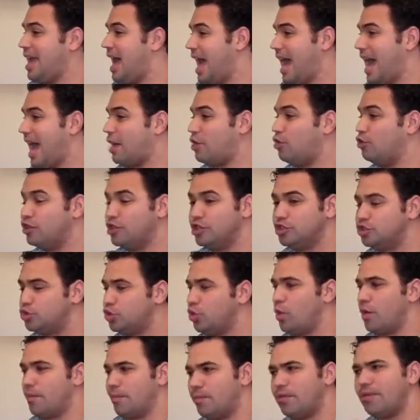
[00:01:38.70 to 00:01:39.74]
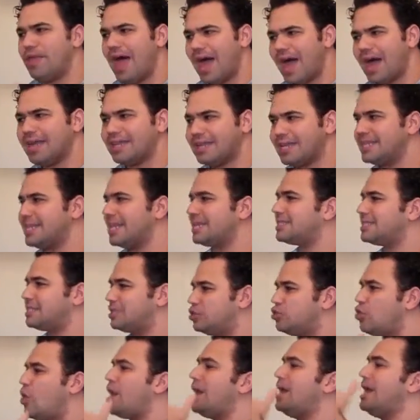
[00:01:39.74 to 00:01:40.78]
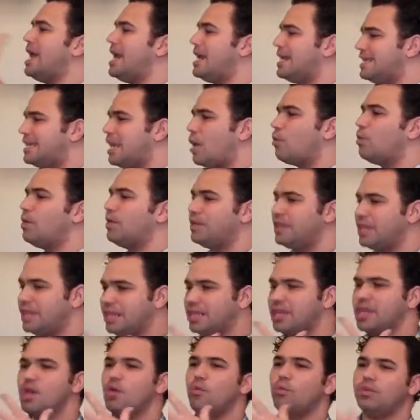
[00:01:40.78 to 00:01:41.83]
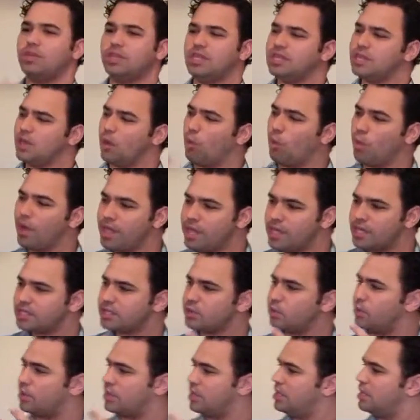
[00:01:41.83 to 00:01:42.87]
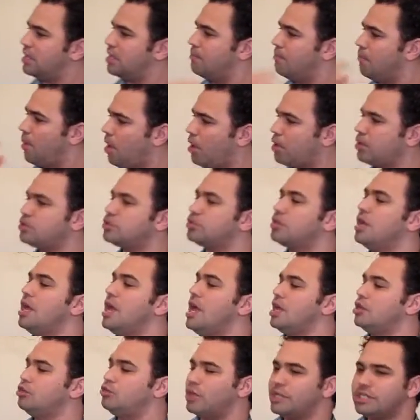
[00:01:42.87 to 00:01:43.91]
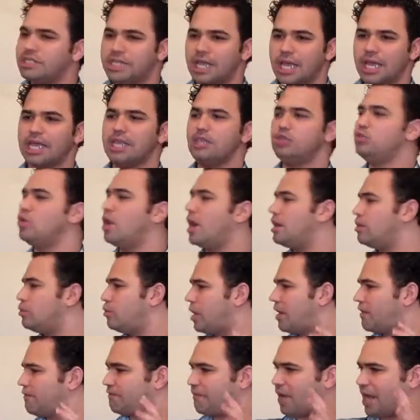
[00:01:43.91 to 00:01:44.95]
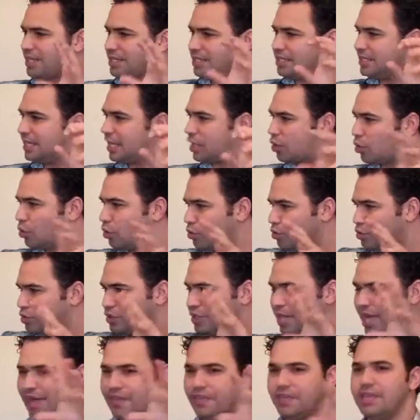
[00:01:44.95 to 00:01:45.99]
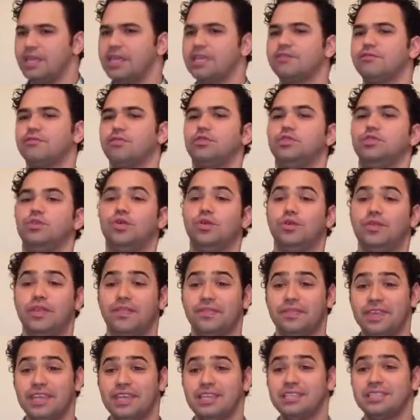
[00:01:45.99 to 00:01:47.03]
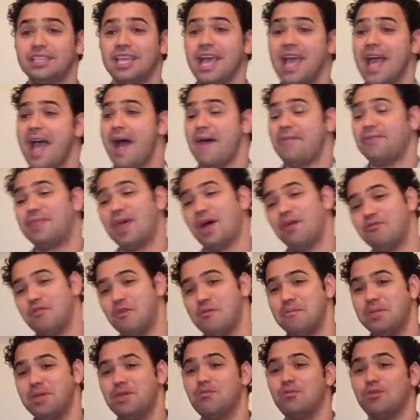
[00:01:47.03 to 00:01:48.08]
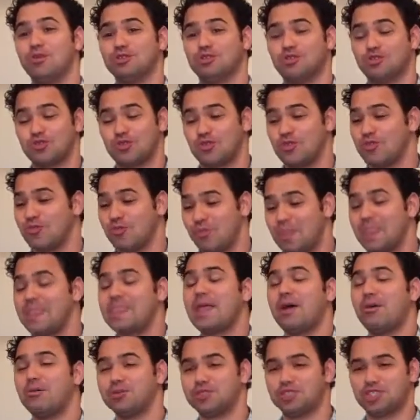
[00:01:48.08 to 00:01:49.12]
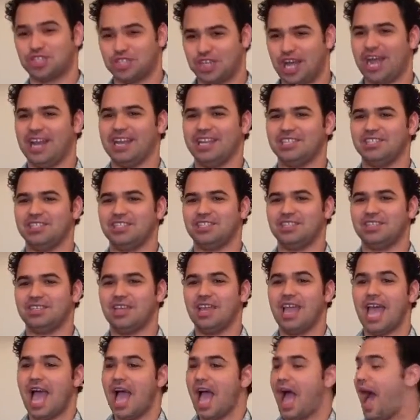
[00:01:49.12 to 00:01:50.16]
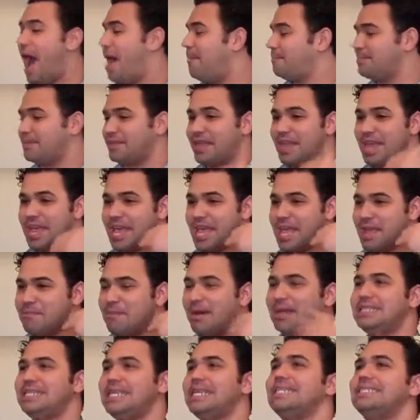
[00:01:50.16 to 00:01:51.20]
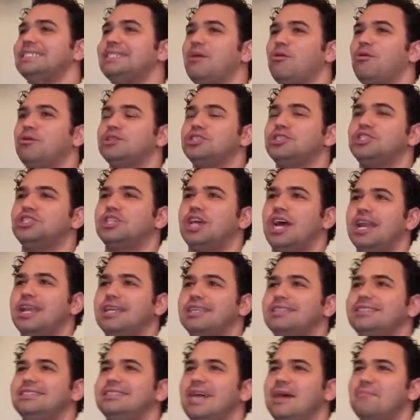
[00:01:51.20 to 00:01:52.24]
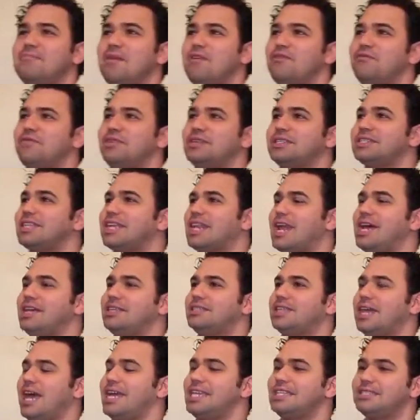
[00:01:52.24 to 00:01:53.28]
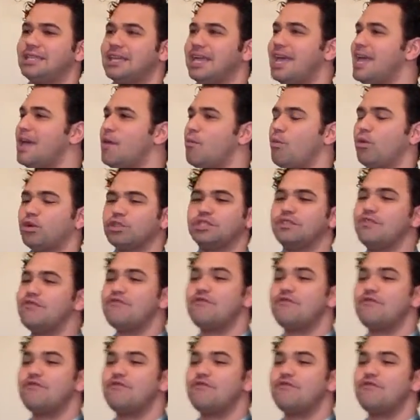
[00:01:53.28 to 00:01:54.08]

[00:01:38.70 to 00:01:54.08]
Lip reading: I couldn't do it. But you are learning that within the weeks, within the months. You are finding the clues, the idea for doing the things, and that for me was a challenge. Imagine if that was a challenge that my first class was in